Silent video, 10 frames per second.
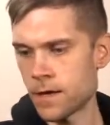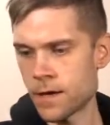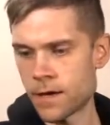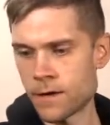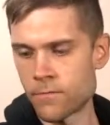
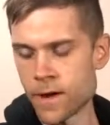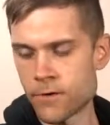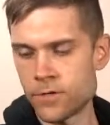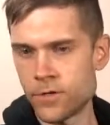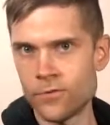
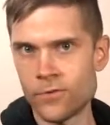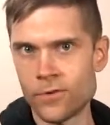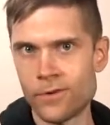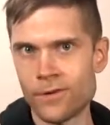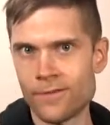round 2.
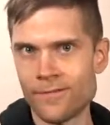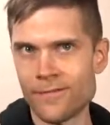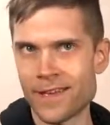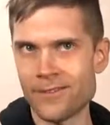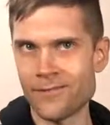
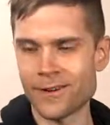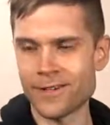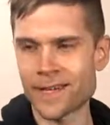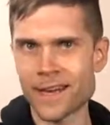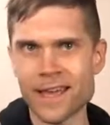Hopefully it
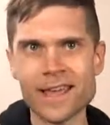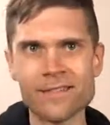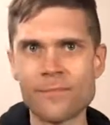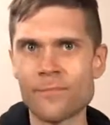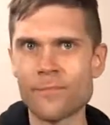works. And
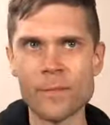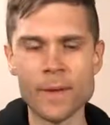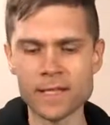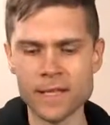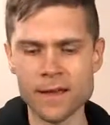again, the
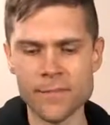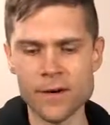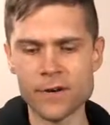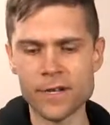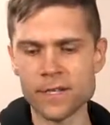best thing
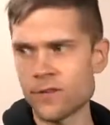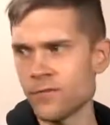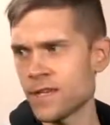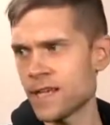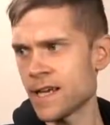about it is it
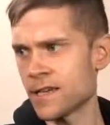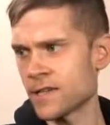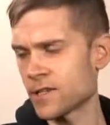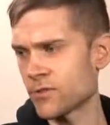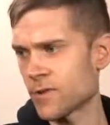only
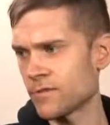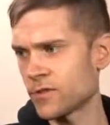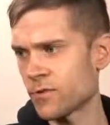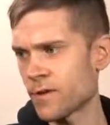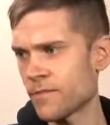takes like 12
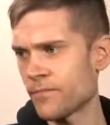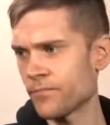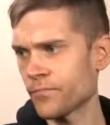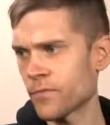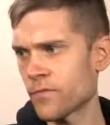to
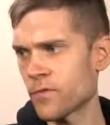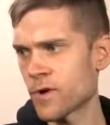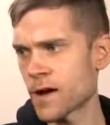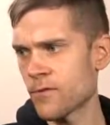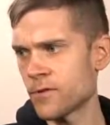
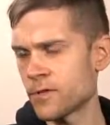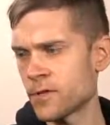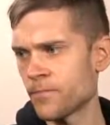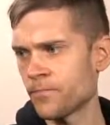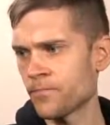24
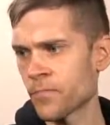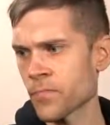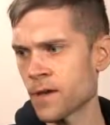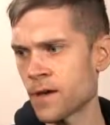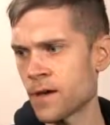hours.
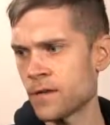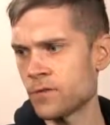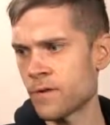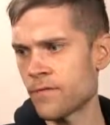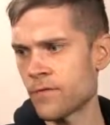
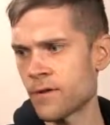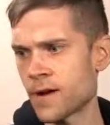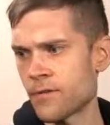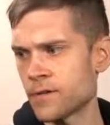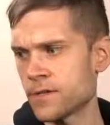24
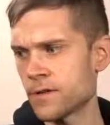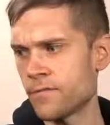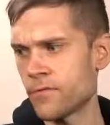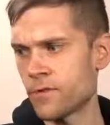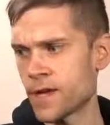hours to
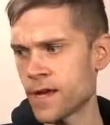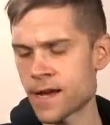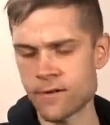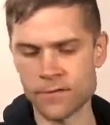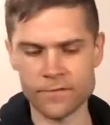48
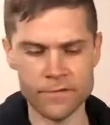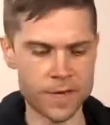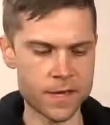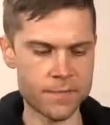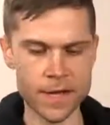hours for
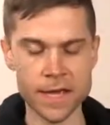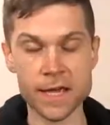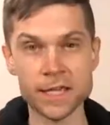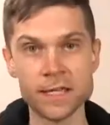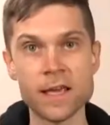me in my
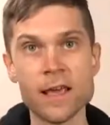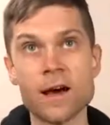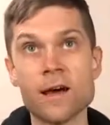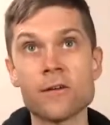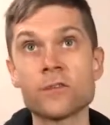case.
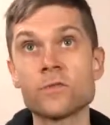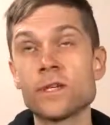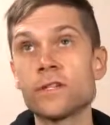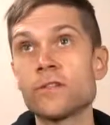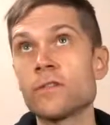I also
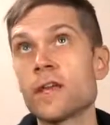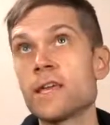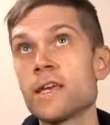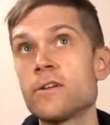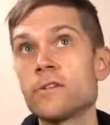did turn the
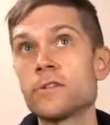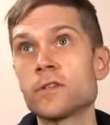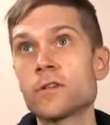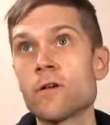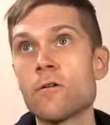
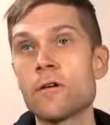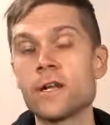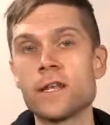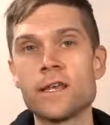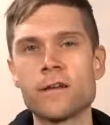heaters on
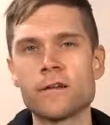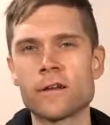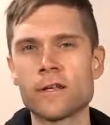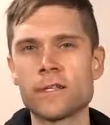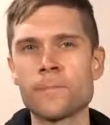in here
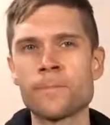because